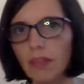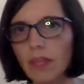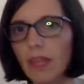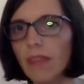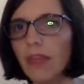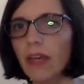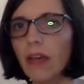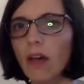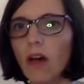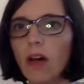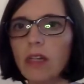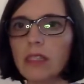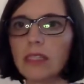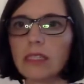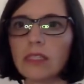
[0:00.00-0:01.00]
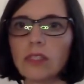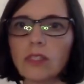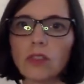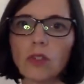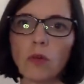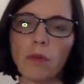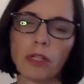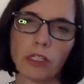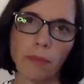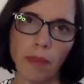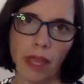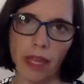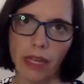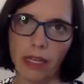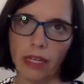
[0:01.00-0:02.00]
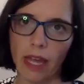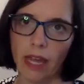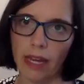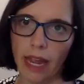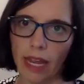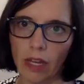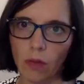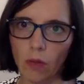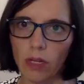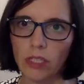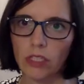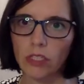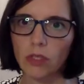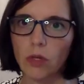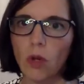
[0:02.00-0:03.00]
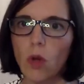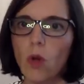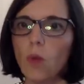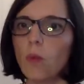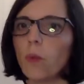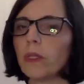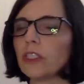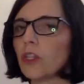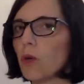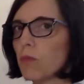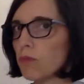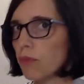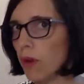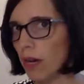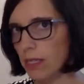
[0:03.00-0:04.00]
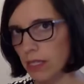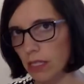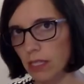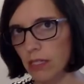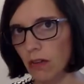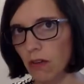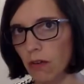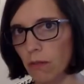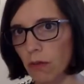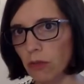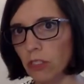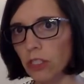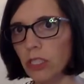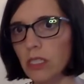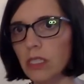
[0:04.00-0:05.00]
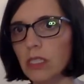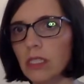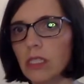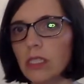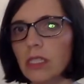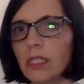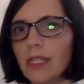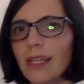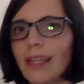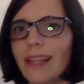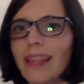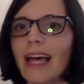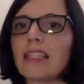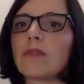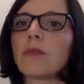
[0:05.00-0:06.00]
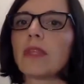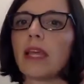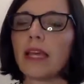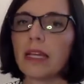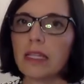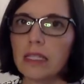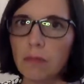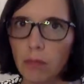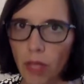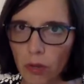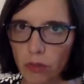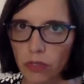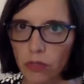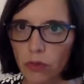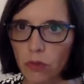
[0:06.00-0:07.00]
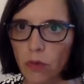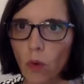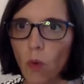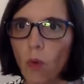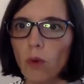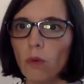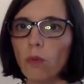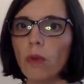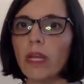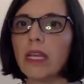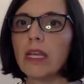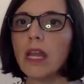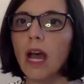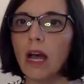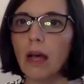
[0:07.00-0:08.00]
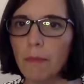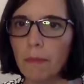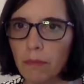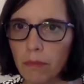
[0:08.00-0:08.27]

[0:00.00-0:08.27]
that causes so much pain and anguish. When we don't process our emotions, that's when they explode. Or we numb,